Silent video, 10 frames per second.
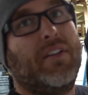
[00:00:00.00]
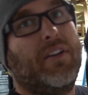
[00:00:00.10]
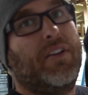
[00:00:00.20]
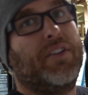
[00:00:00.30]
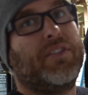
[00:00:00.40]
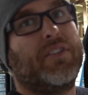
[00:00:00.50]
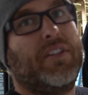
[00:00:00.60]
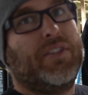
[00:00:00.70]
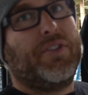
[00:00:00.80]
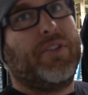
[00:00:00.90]

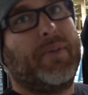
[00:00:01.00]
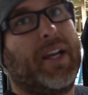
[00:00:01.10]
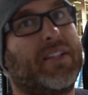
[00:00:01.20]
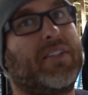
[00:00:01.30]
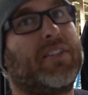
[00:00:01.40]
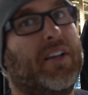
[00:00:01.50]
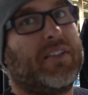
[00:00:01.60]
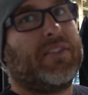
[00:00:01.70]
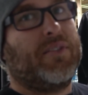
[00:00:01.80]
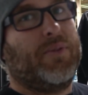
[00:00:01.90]
honestly the Duramax
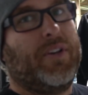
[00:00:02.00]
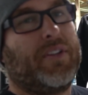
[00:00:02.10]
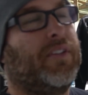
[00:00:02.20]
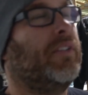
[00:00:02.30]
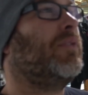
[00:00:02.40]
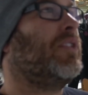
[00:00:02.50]
sucks to work on.